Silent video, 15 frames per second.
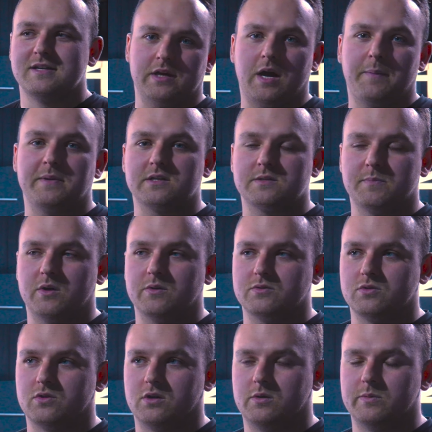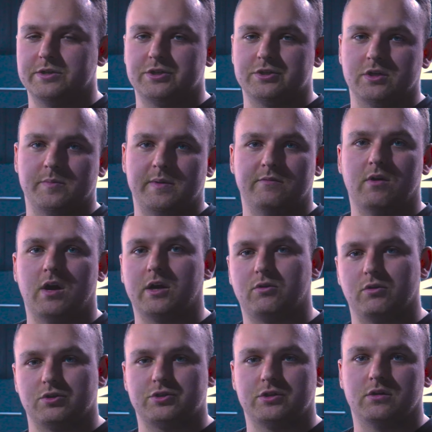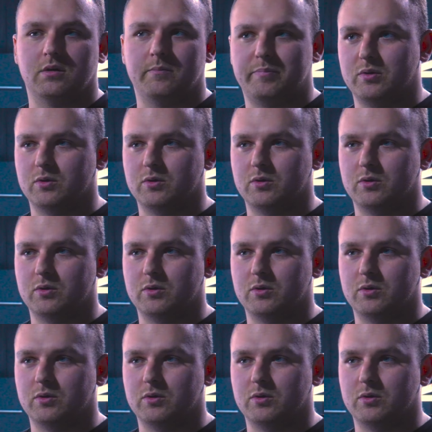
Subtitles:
The Up in Smoke tour, which is going to be right across Europe,